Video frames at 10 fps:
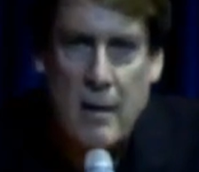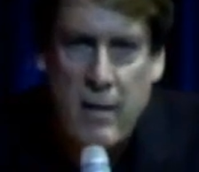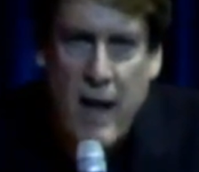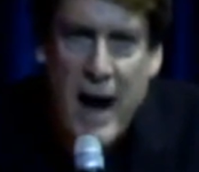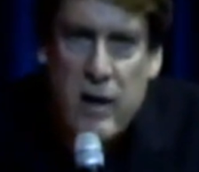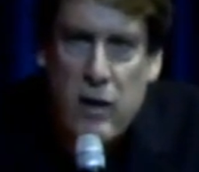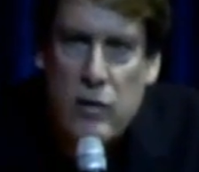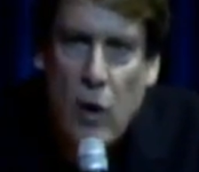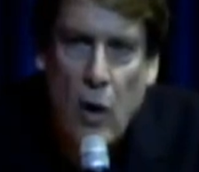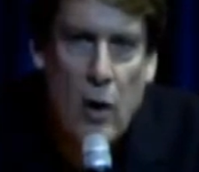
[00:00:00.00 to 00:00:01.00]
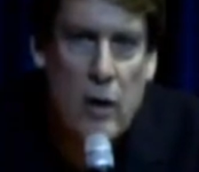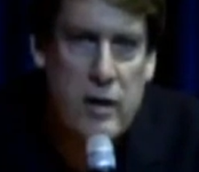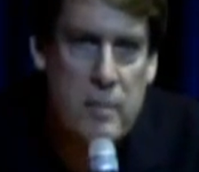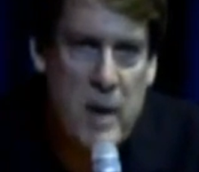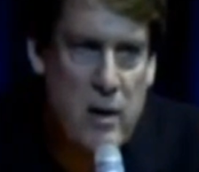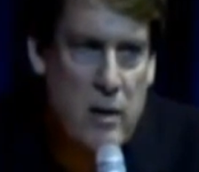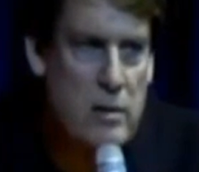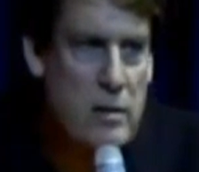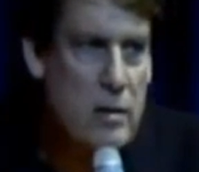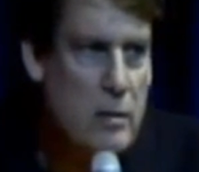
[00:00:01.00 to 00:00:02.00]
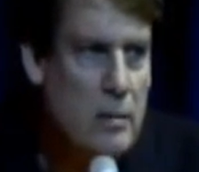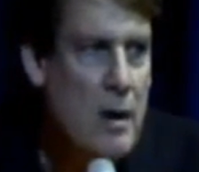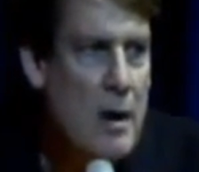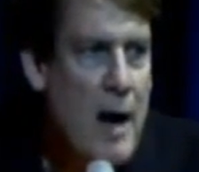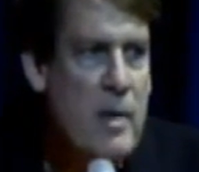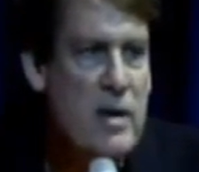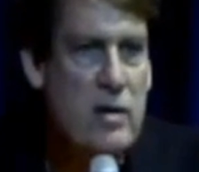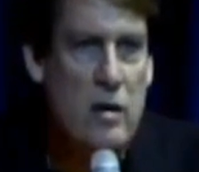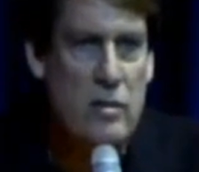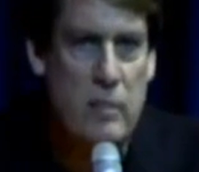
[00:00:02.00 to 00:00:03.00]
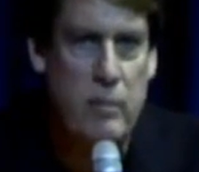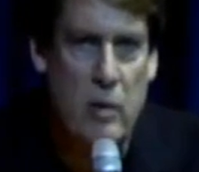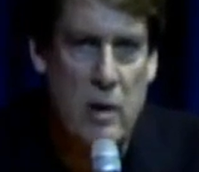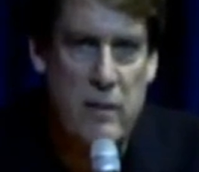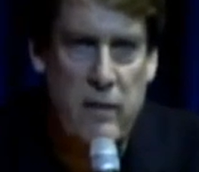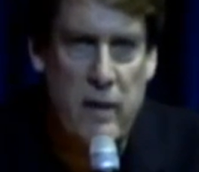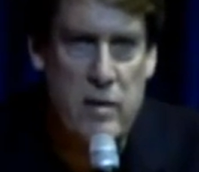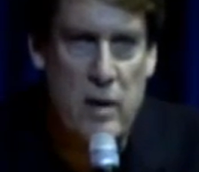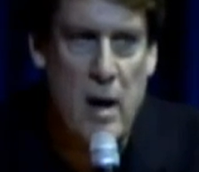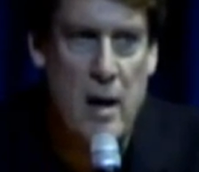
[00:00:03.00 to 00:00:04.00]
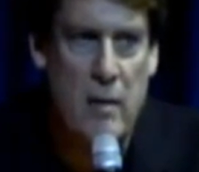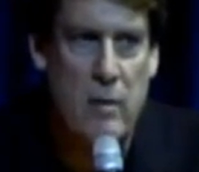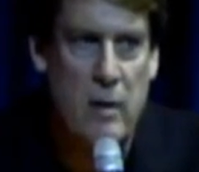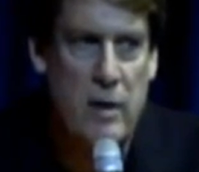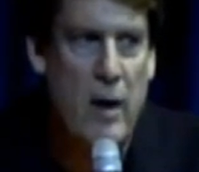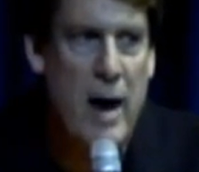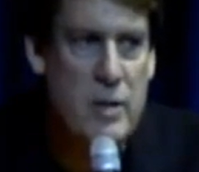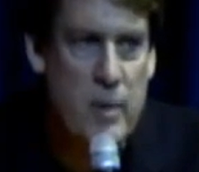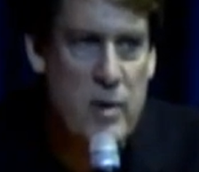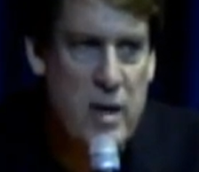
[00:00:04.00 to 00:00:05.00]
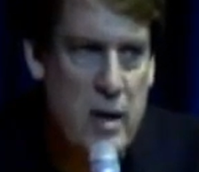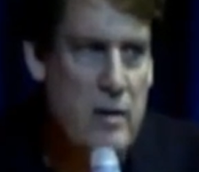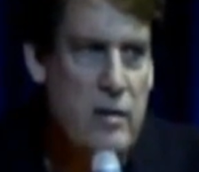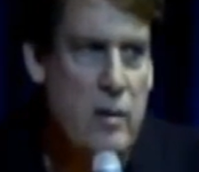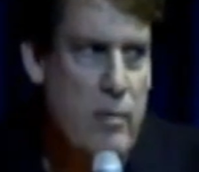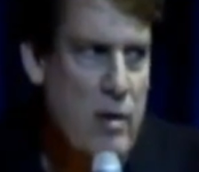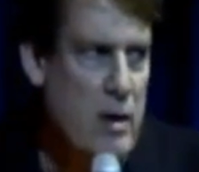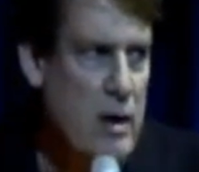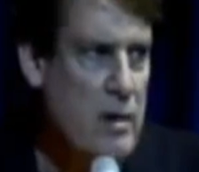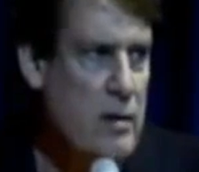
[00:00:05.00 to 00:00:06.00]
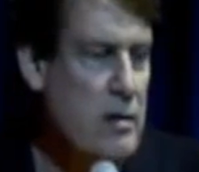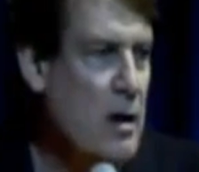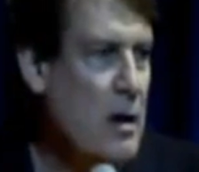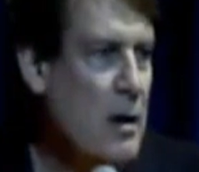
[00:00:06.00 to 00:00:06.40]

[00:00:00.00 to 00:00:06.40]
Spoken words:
Thank you to all the speakers who have been so supportive of Digital Hollywood, your expertise, your brilliance.